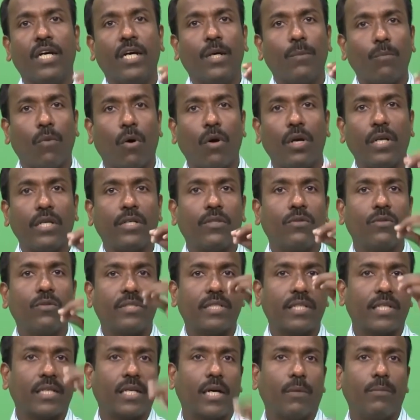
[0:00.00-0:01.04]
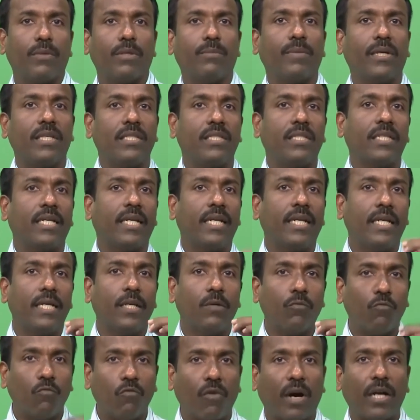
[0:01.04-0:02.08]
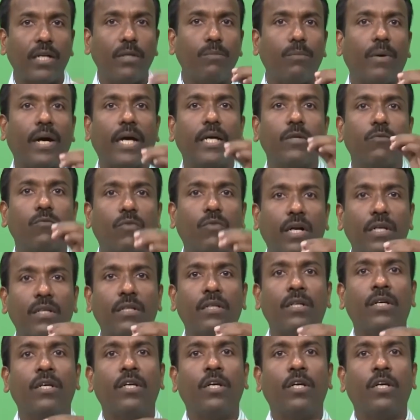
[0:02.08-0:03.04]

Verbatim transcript: molecules are coming basically one by one